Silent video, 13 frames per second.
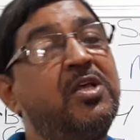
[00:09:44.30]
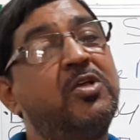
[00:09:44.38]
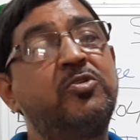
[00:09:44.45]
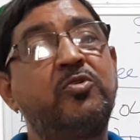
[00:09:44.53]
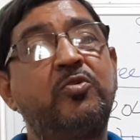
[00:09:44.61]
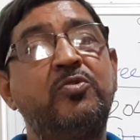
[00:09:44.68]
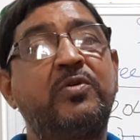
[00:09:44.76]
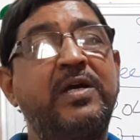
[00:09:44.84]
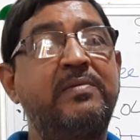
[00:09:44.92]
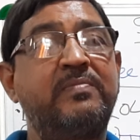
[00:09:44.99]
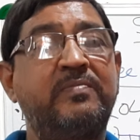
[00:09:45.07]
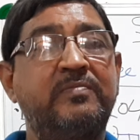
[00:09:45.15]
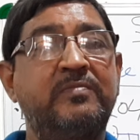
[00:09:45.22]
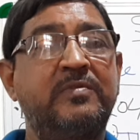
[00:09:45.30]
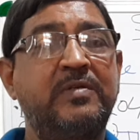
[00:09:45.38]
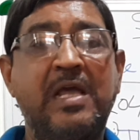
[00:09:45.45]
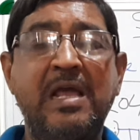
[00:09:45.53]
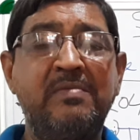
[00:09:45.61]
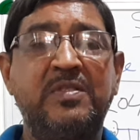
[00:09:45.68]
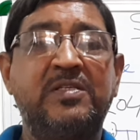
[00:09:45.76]
So you can
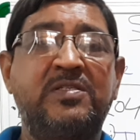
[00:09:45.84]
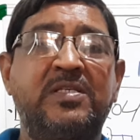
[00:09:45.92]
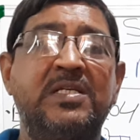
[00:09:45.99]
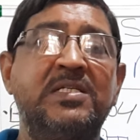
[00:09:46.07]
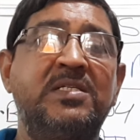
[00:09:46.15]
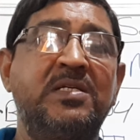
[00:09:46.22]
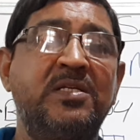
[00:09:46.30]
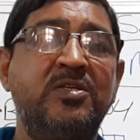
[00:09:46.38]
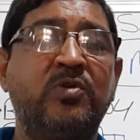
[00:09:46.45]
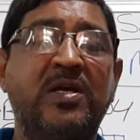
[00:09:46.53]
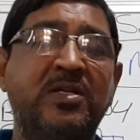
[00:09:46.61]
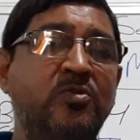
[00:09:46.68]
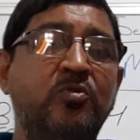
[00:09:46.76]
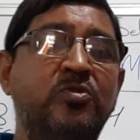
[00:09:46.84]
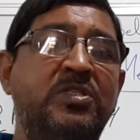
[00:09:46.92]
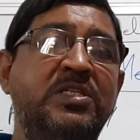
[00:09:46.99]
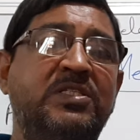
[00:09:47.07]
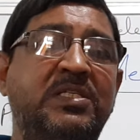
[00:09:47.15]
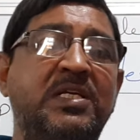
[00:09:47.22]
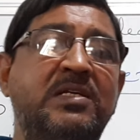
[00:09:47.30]
have this seed, you can use
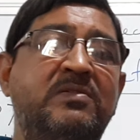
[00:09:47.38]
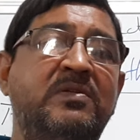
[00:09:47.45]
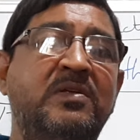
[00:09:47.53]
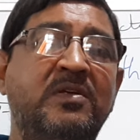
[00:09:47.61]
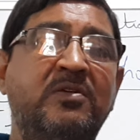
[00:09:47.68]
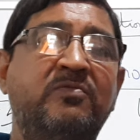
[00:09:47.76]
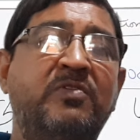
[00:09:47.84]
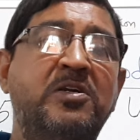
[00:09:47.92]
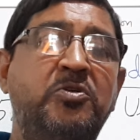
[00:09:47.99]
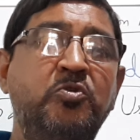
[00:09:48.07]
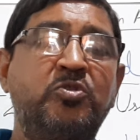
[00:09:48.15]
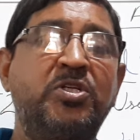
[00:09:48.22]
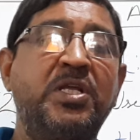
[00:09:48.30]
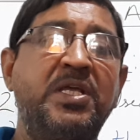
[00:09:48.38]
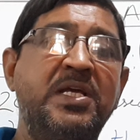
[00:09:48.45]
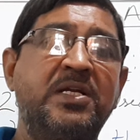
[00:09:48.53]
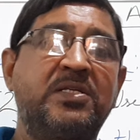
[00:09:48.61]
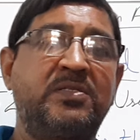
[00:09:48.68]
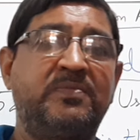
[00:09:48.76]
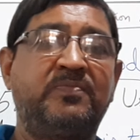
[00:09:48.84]
this seed for 2-3
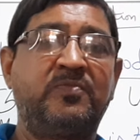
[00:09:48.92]
years.